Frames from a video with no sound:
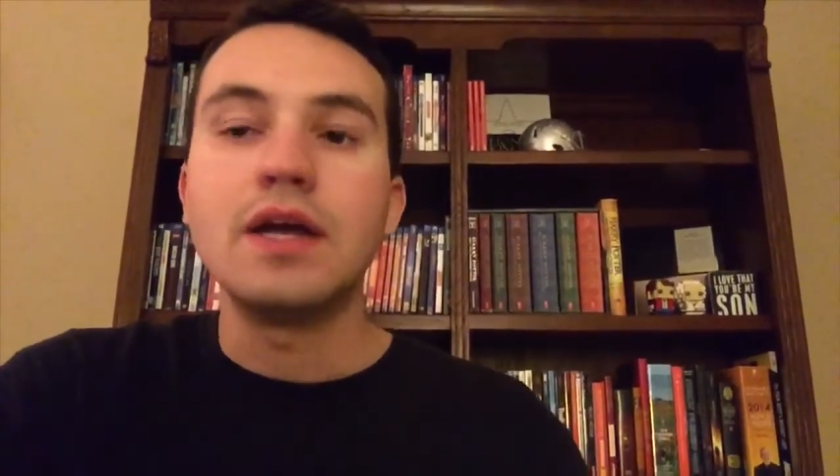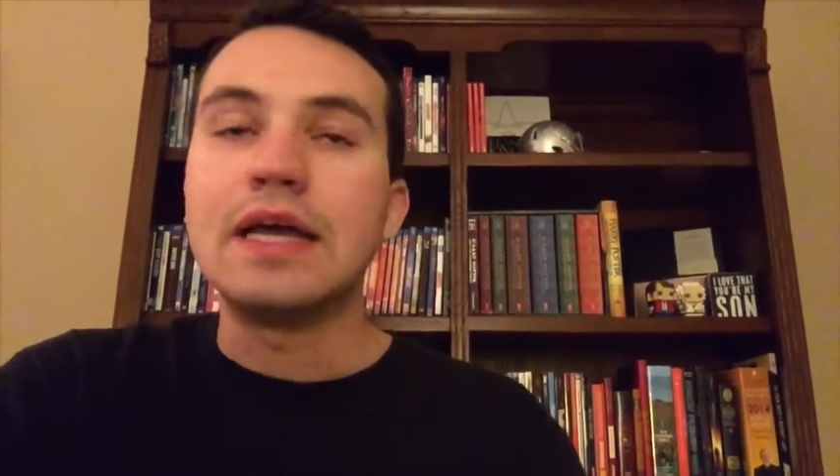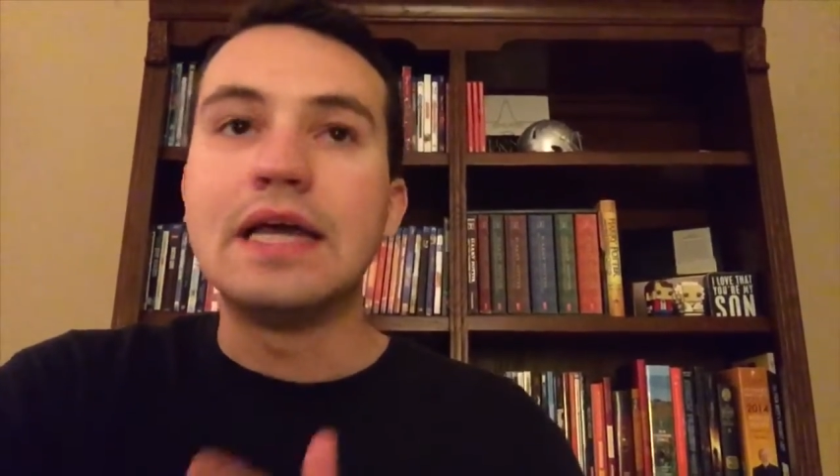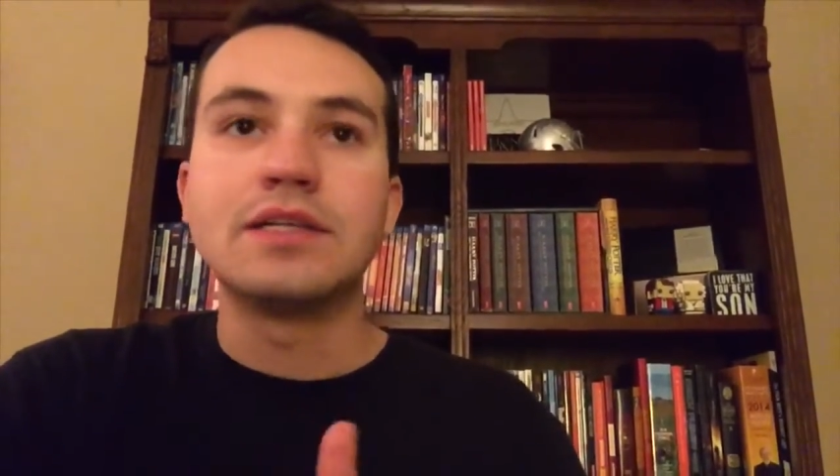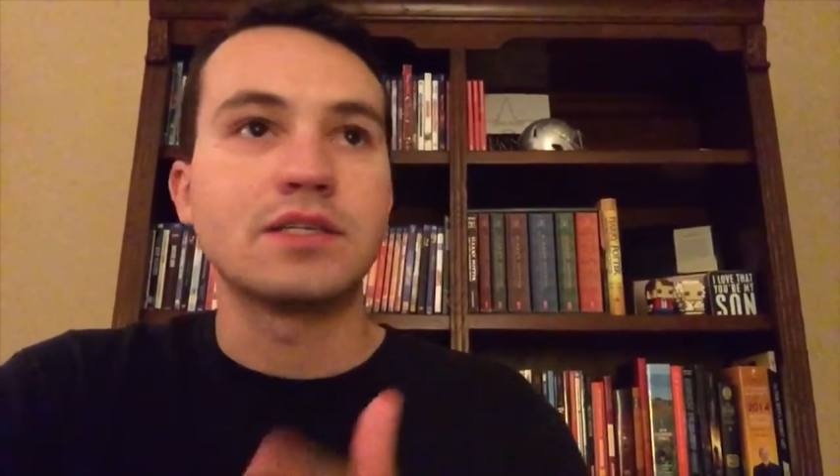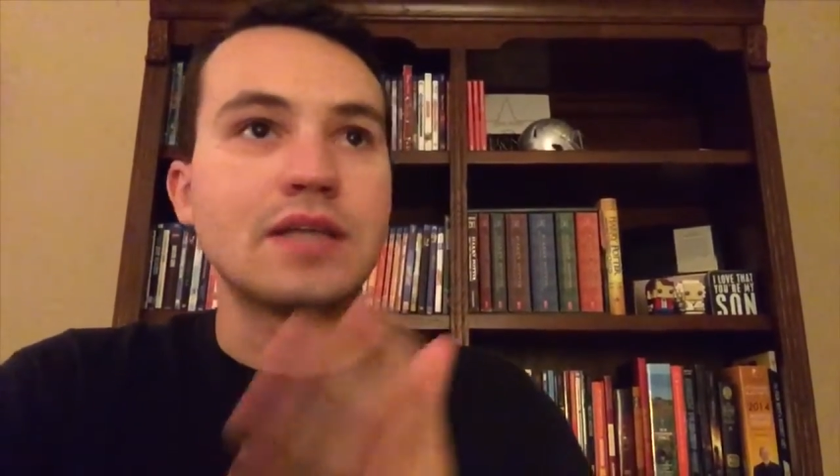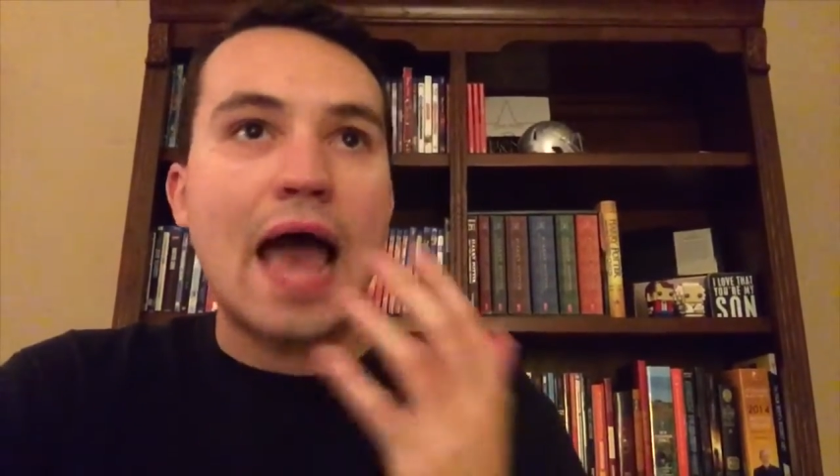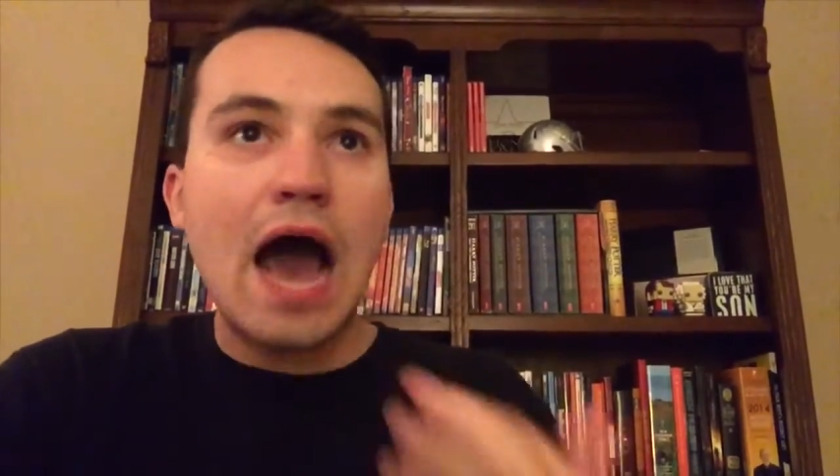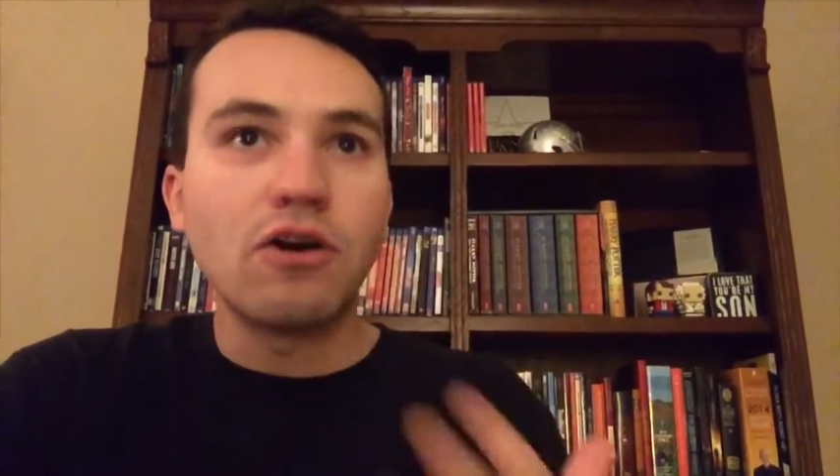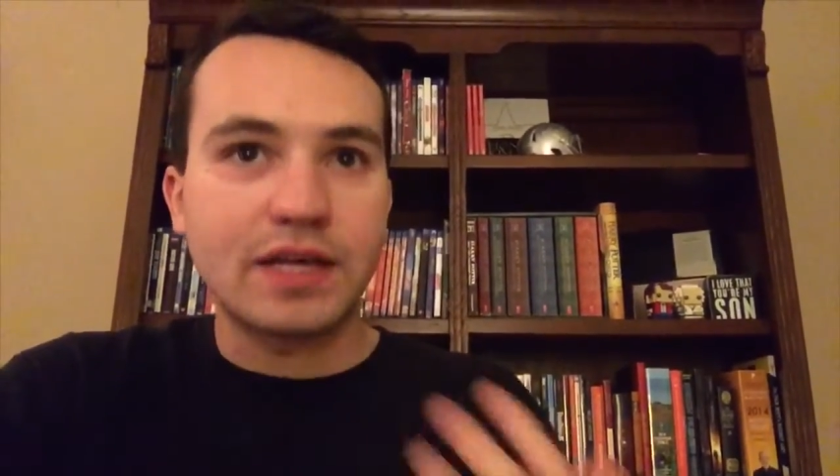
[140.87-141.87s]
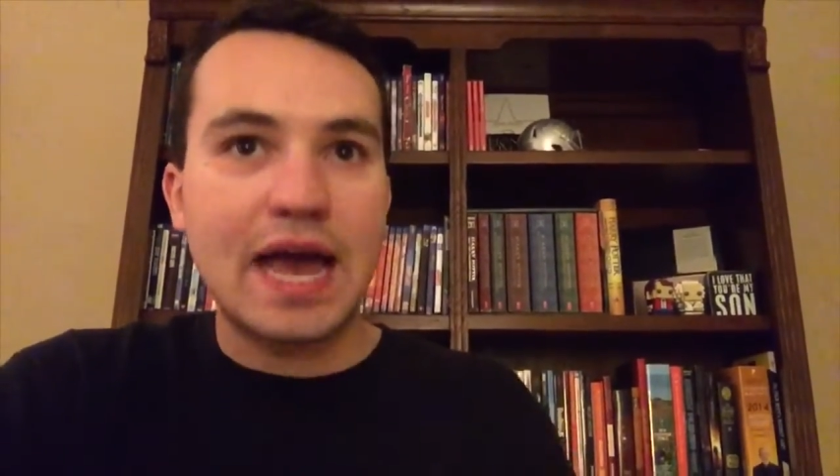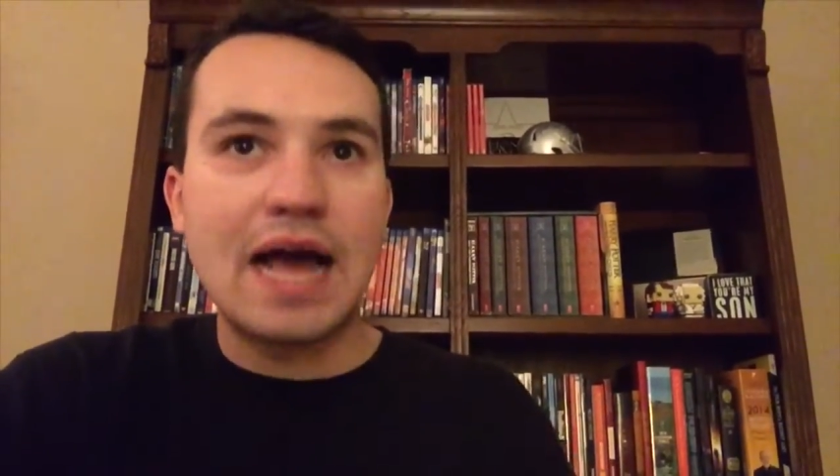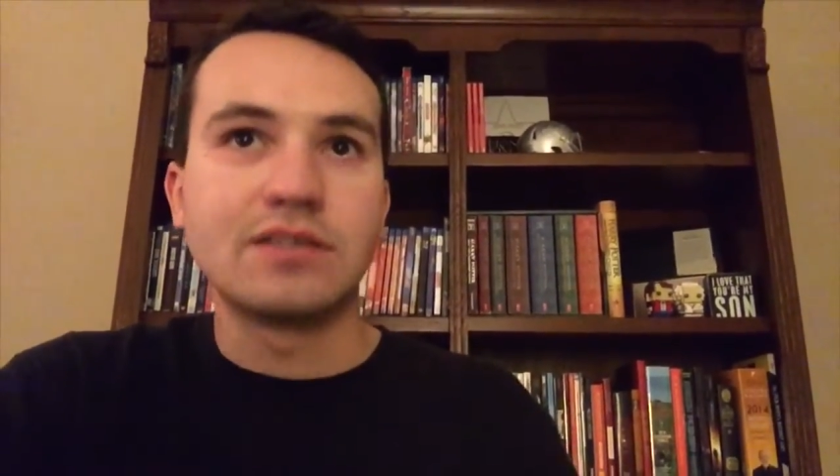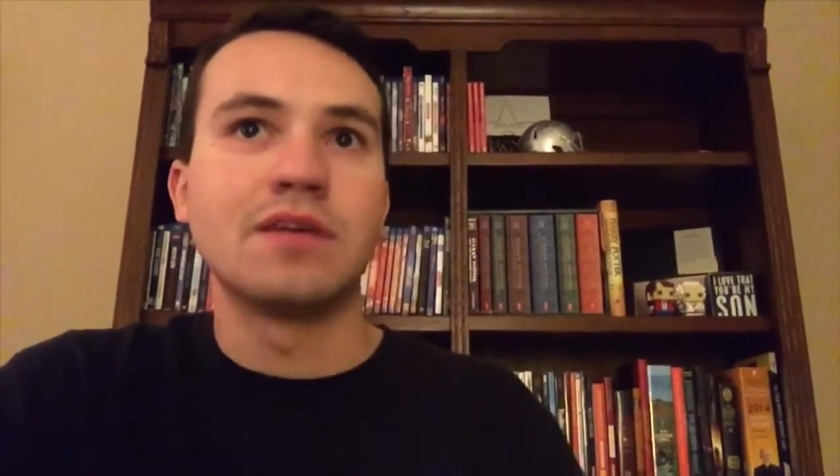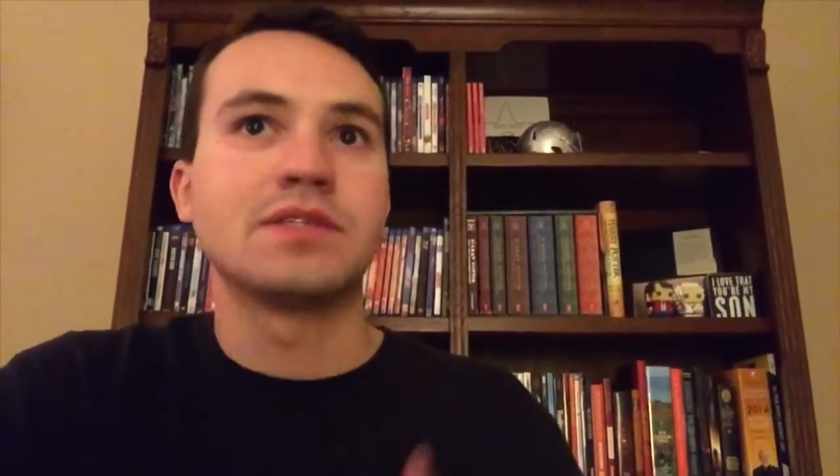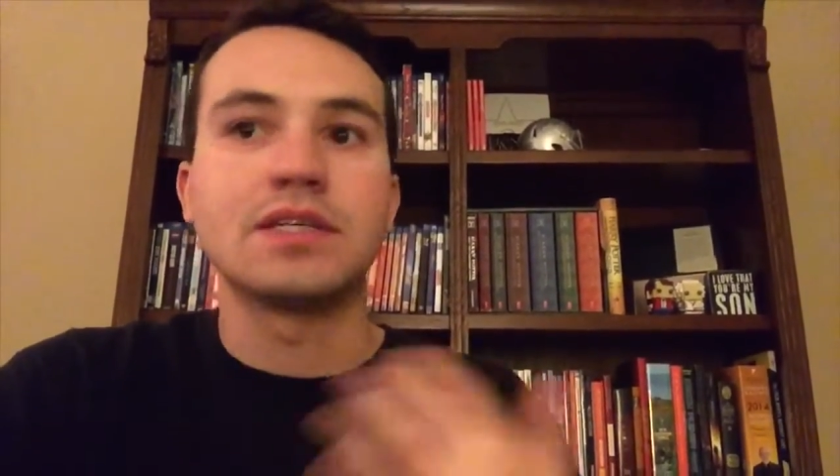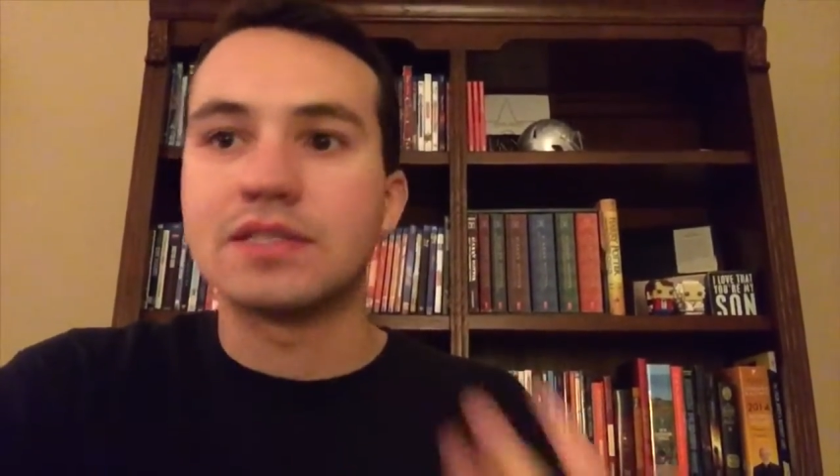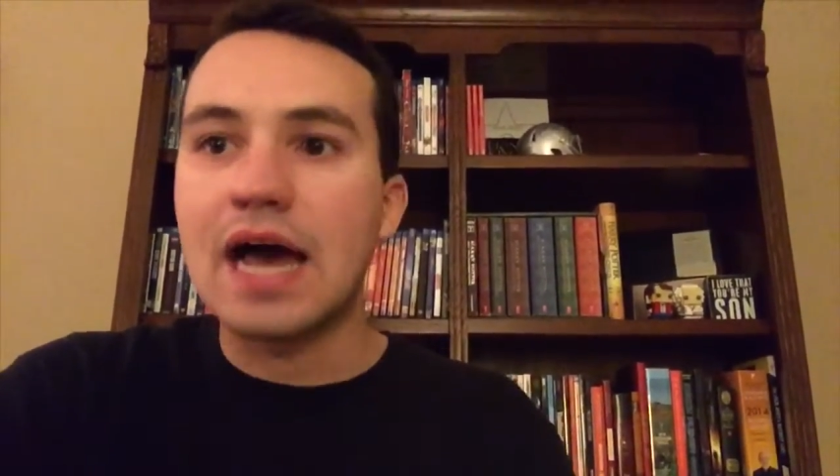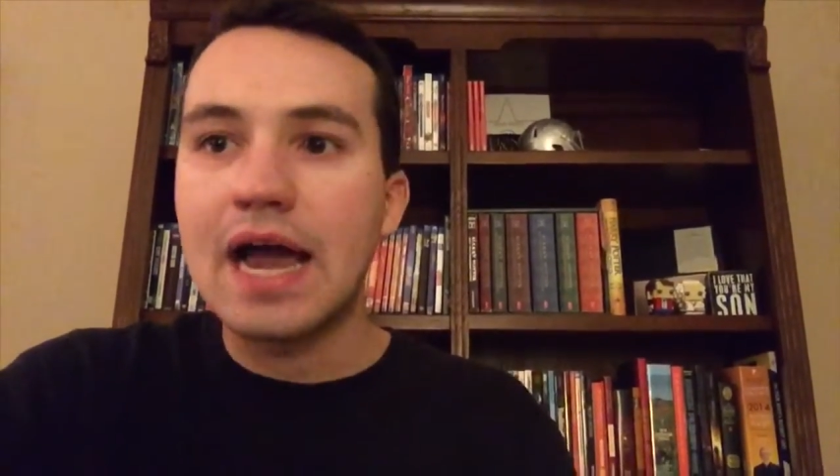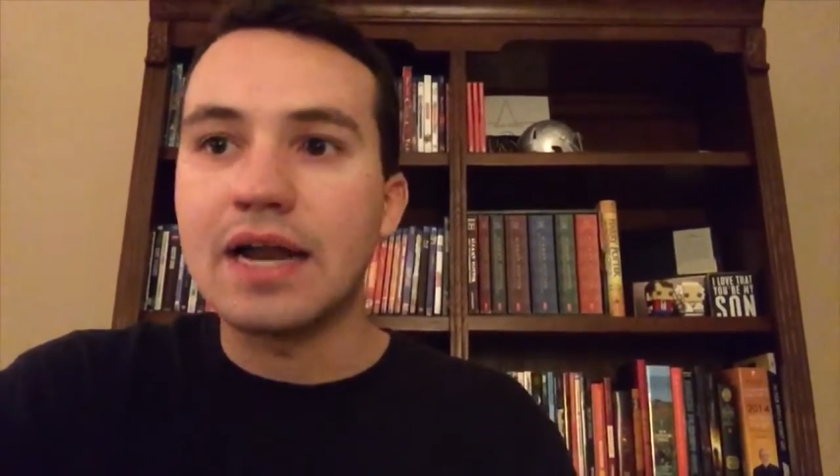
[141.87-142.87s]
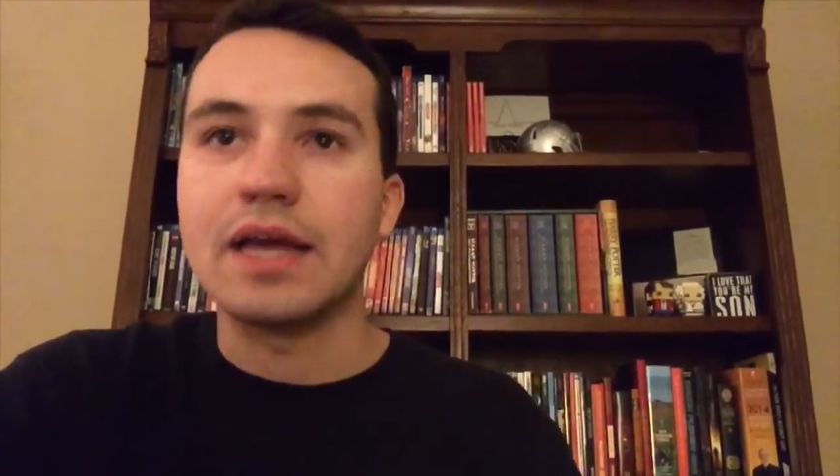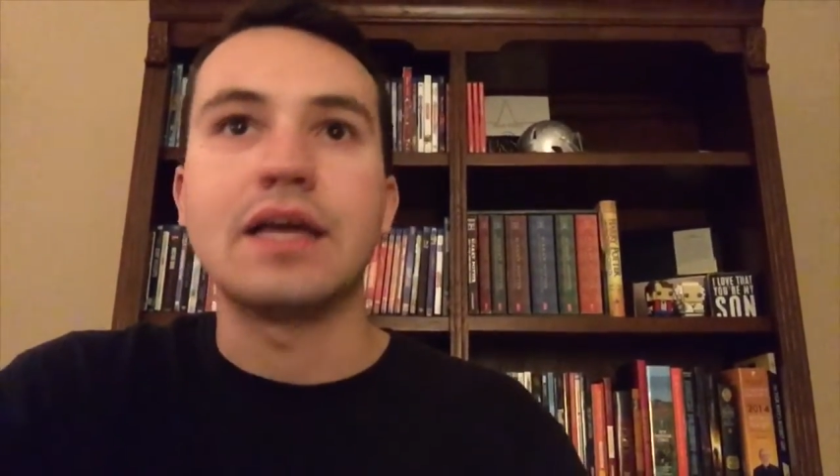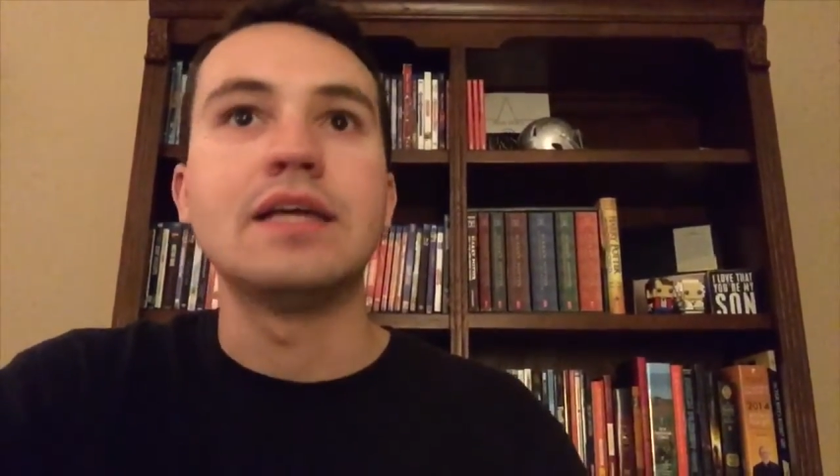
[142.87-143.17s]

he's just an outcast of society.